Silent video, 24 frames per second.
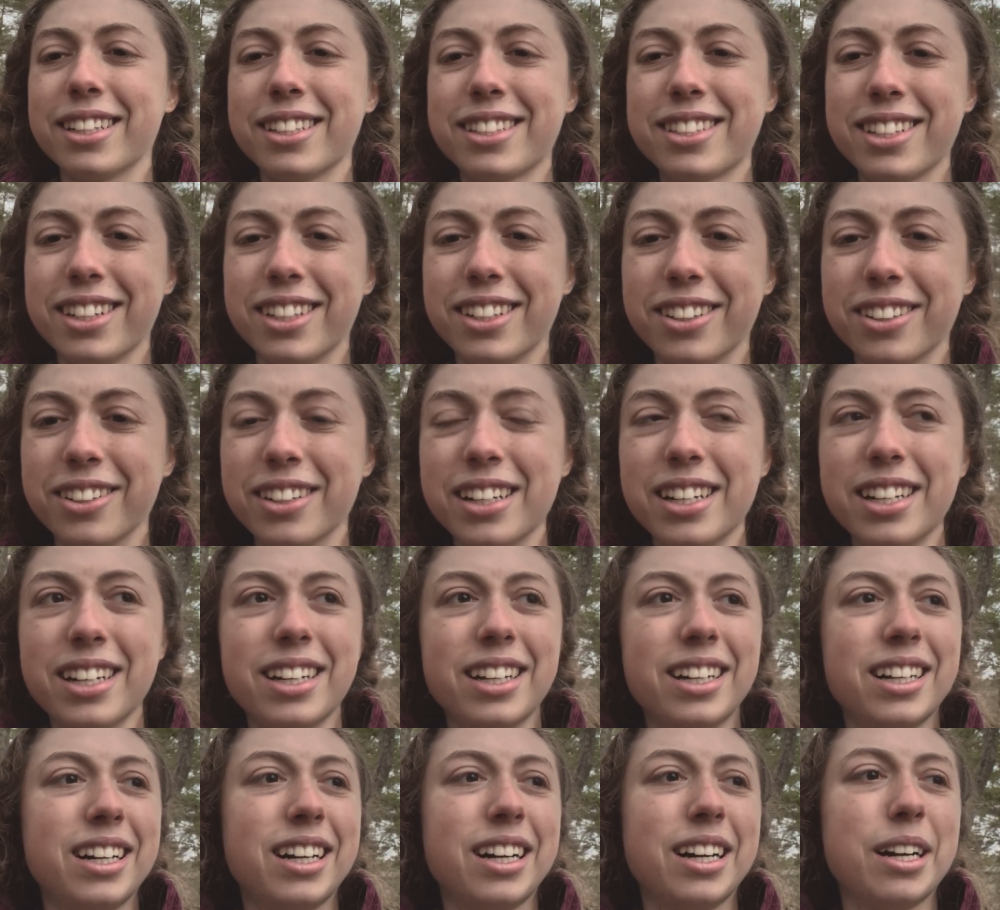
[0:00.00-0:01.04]
So
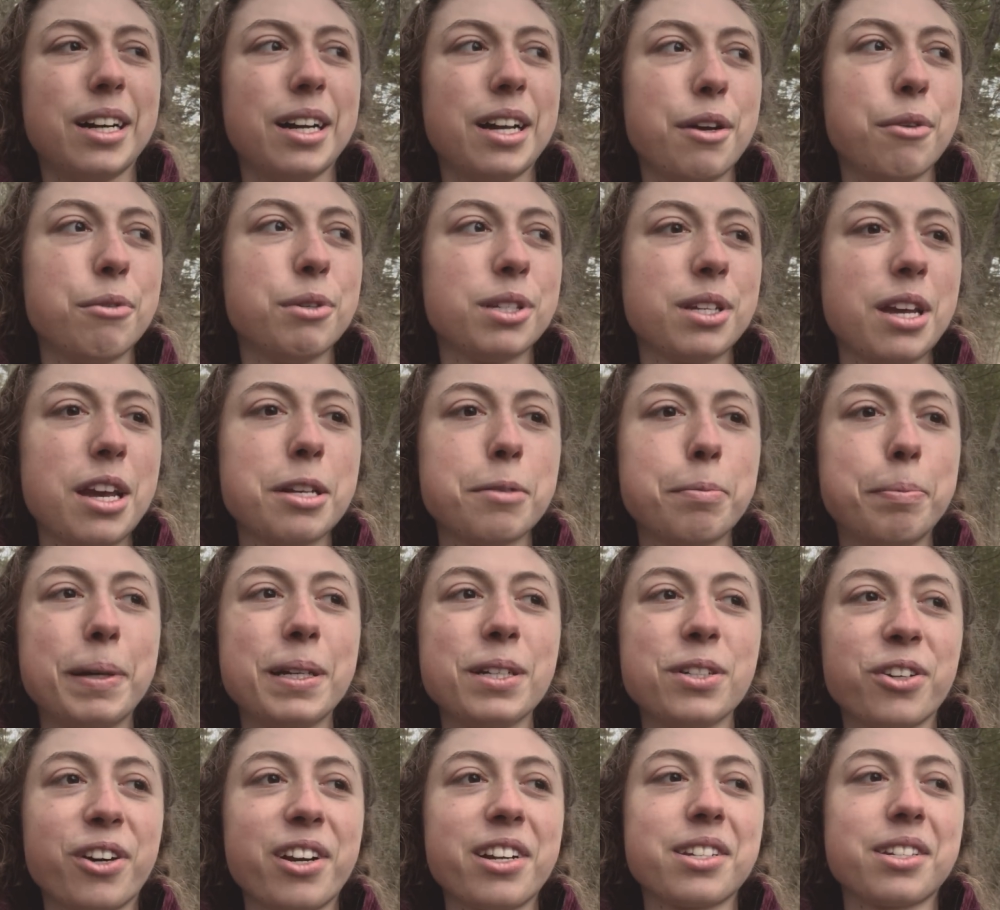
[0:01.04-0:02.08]
uh, it was, it's
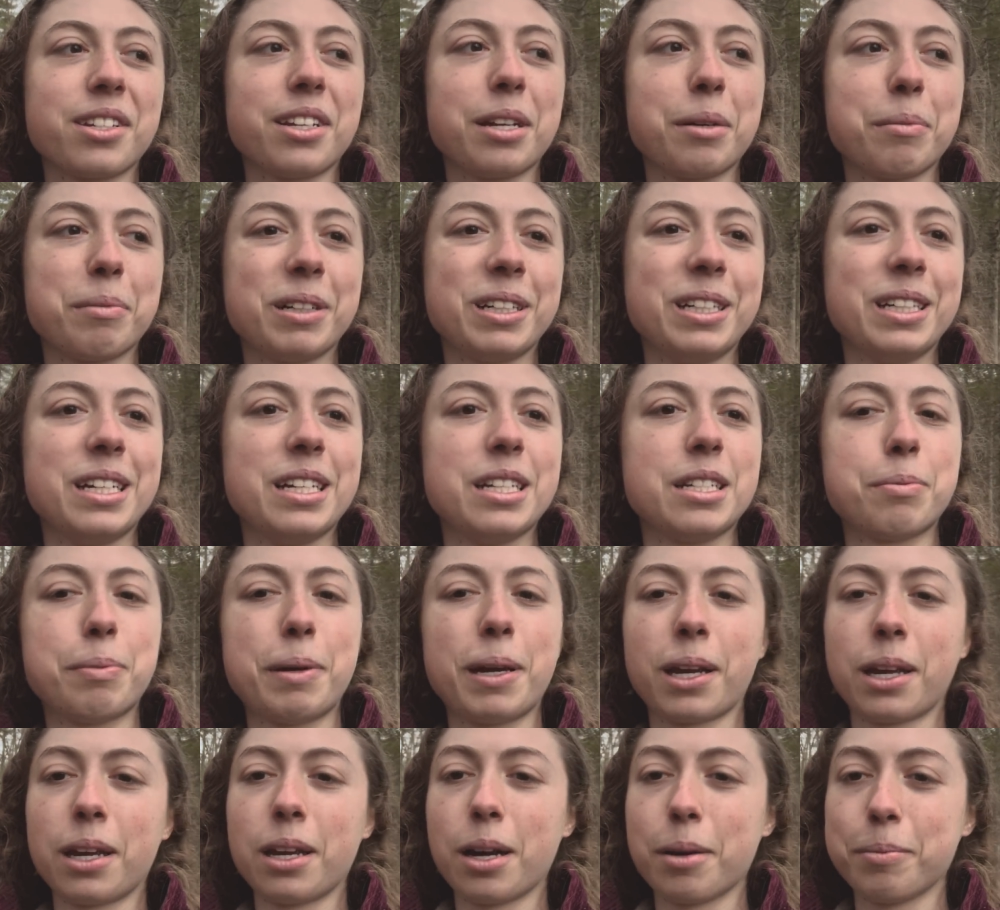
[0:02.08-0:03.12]
been drizzling, but it's
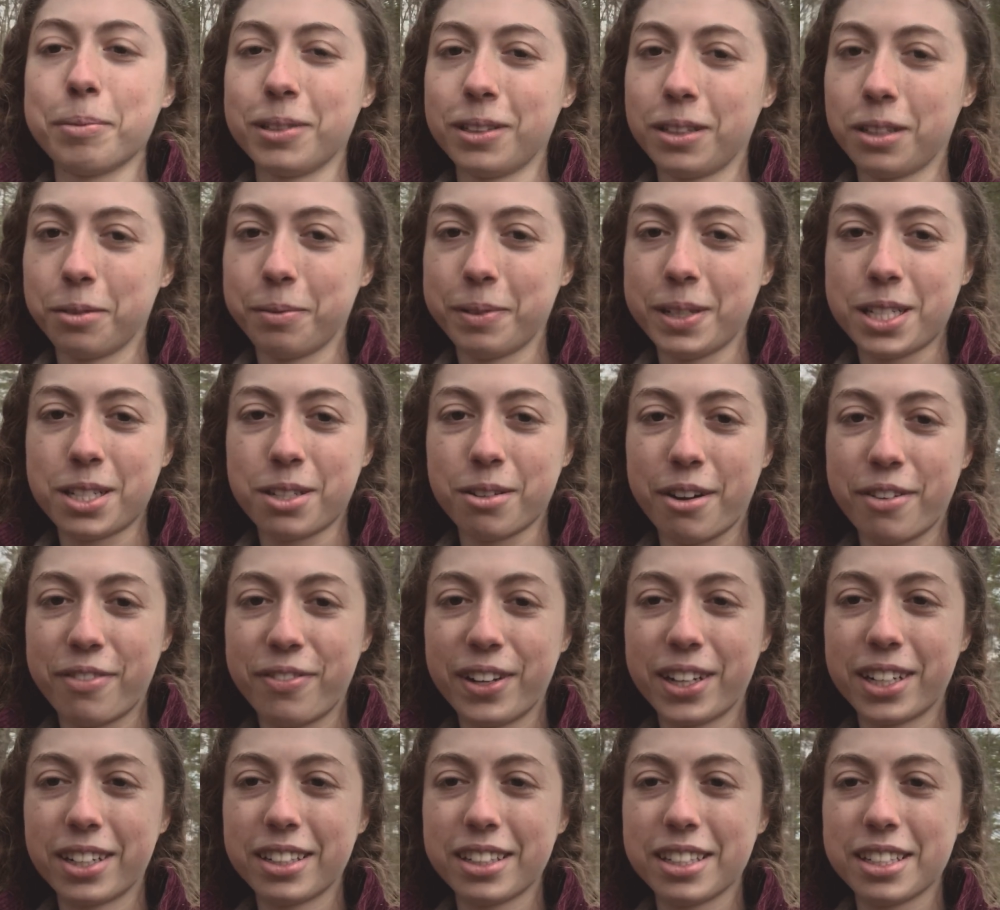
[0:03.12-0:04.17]
picking up a little bit. So I
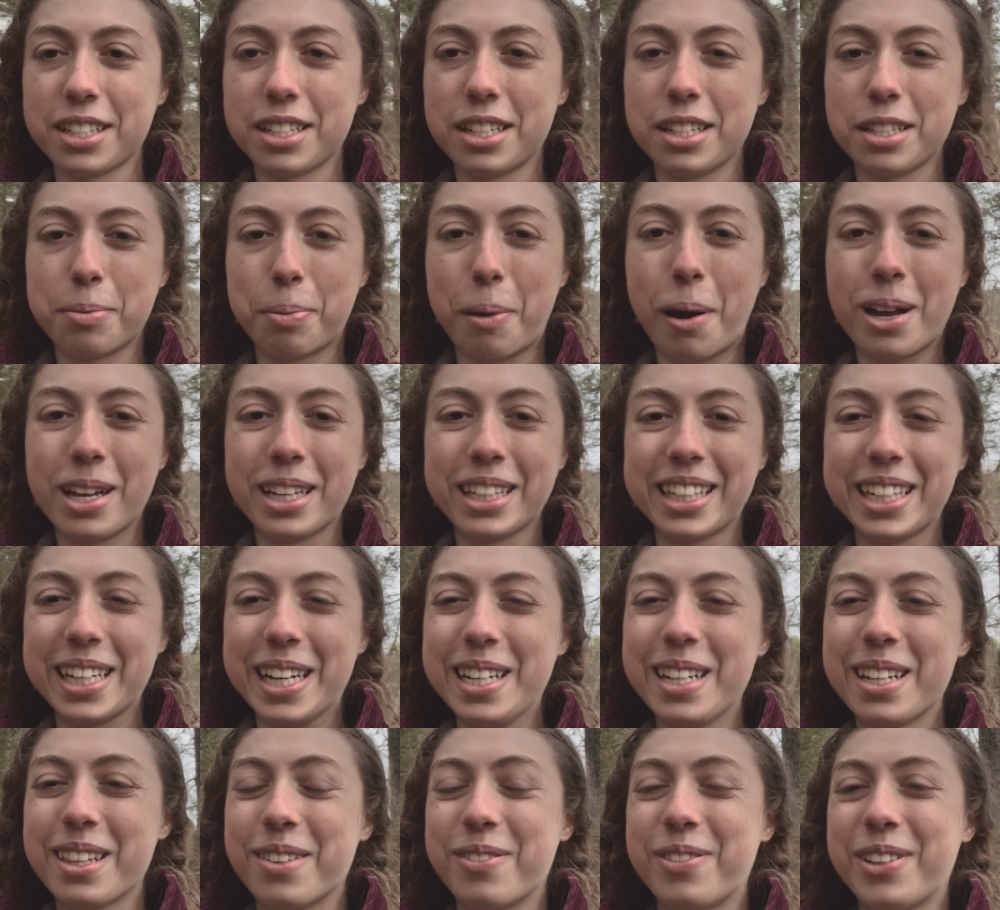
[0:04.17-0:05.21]
figure this is probably the
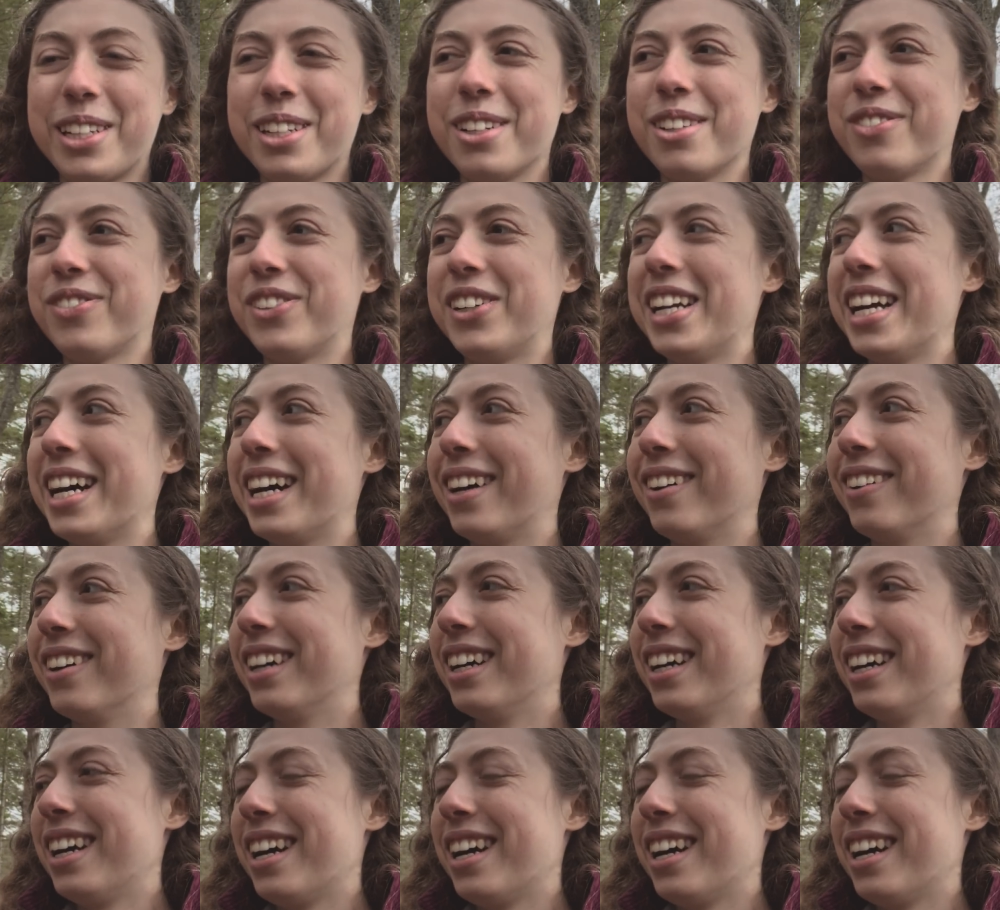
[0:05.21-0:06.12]
end of the video for now.